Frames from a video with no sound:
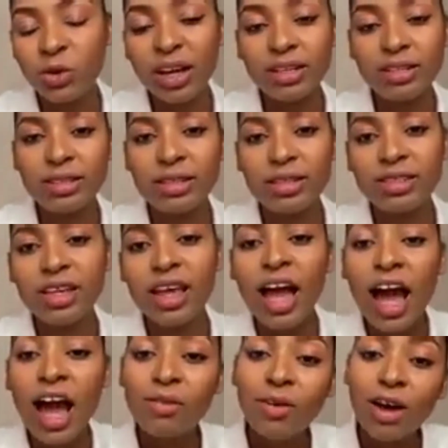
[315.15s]
No, I didn't.
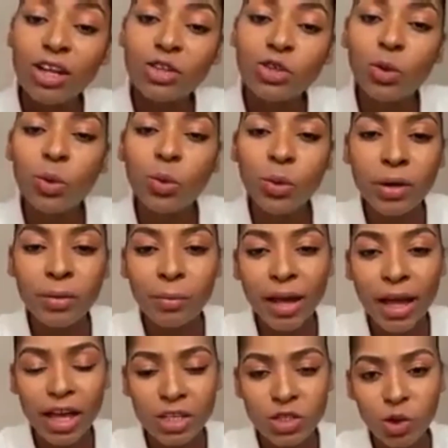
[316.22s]
I've had to work
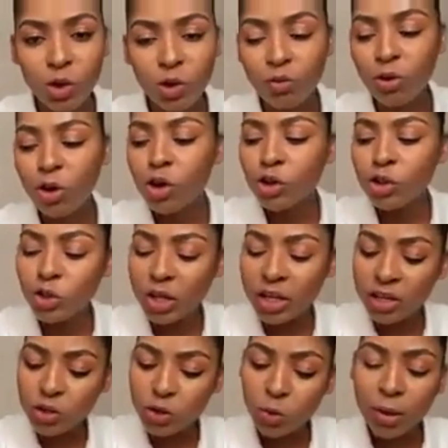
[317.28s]
my ass off
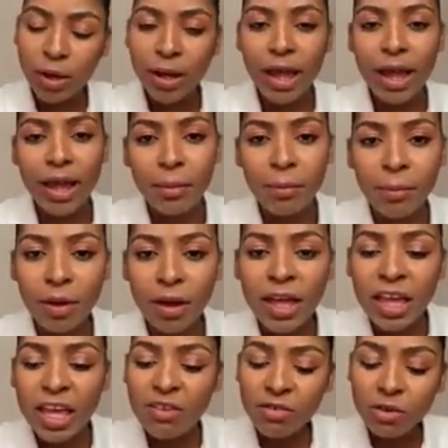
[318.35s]
to get to where I am.
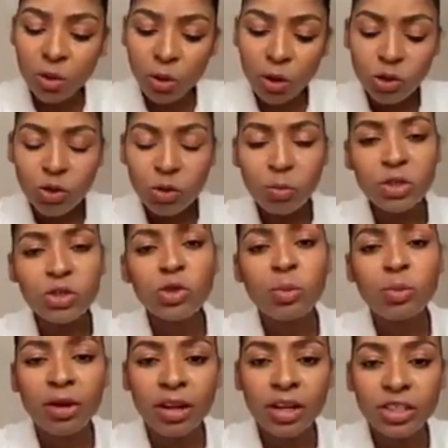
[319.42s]
Even going to
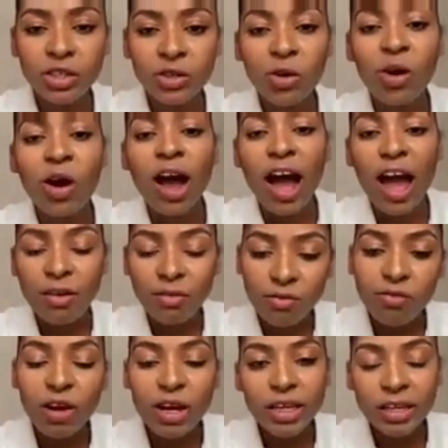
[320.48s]
Miss Supranational, I
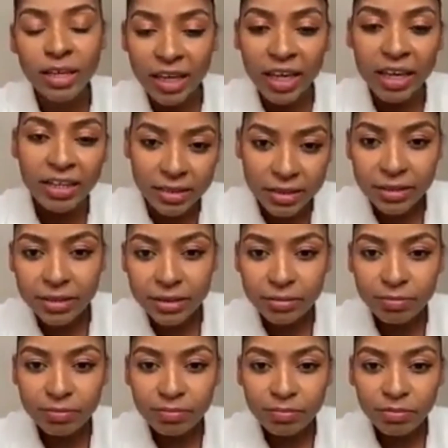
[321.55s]
fucking aimed
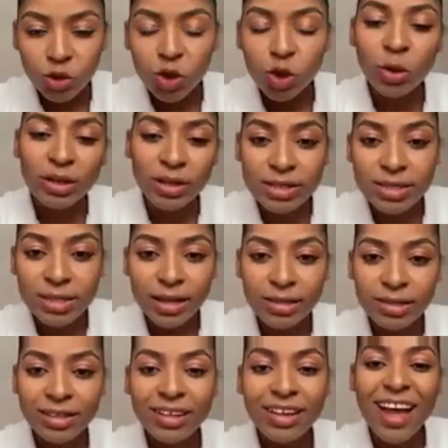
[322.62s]
it. Do you
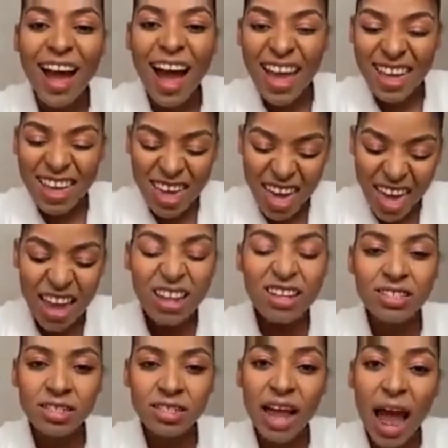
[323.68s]
understand? I
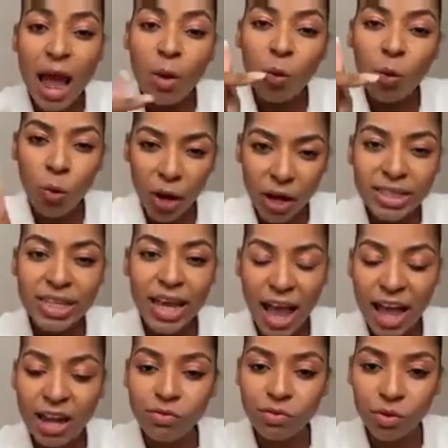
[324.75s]
aimed it. I worked
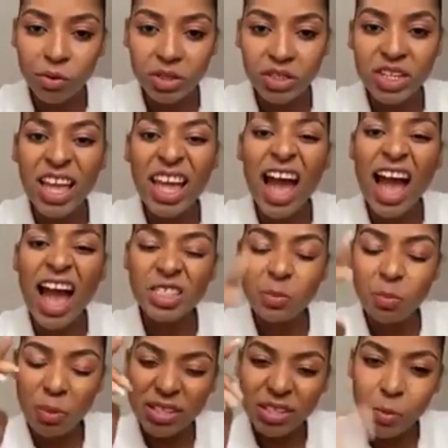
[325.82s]
hard for it. I
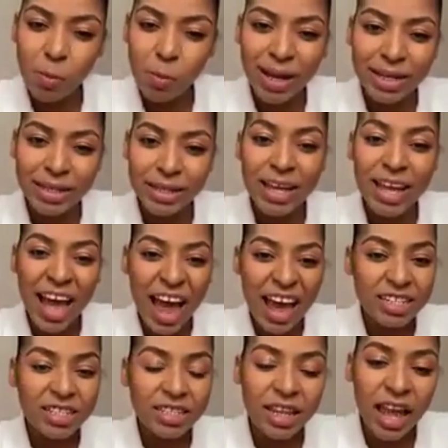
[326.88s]
spent money.
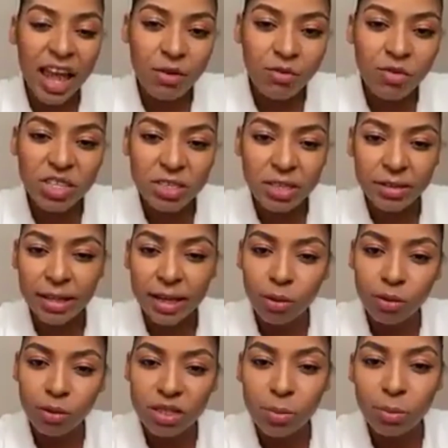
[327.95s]
I did everything
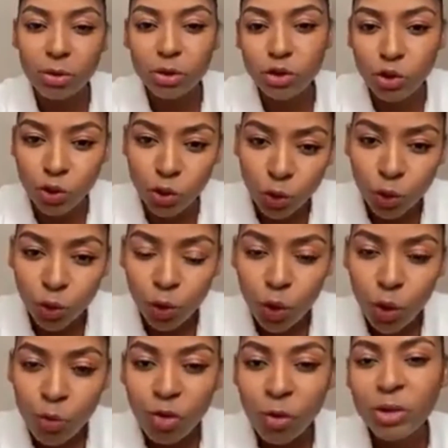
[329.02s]
that I was supposed to do
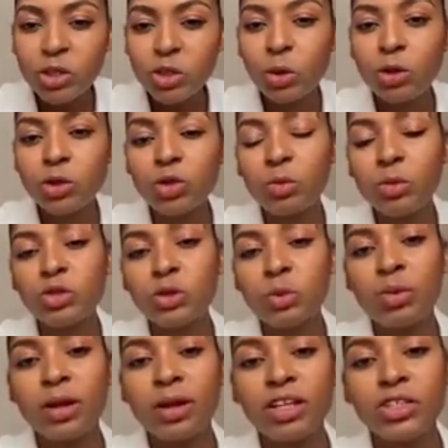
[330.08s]
for me to go to
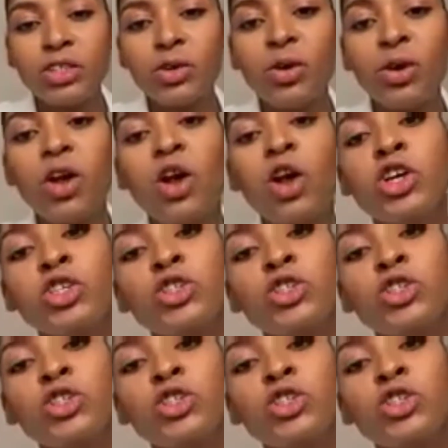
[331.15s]
Miss Supranational.